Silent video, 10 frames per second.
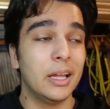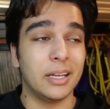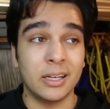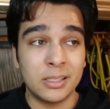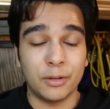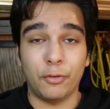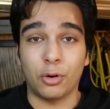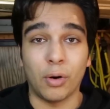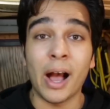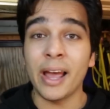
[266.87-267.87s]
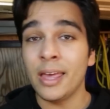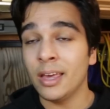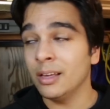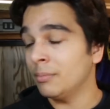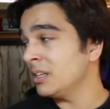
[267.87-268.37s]
tons of
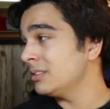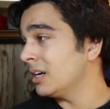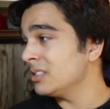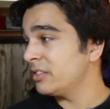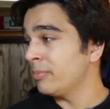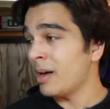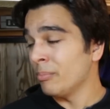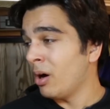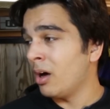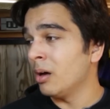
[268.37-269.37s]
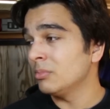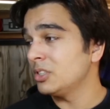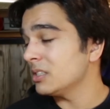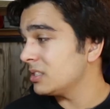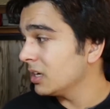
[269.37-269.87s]
crying, I mean, tons of my mom
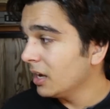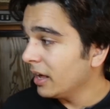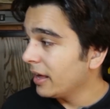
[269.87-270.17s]
just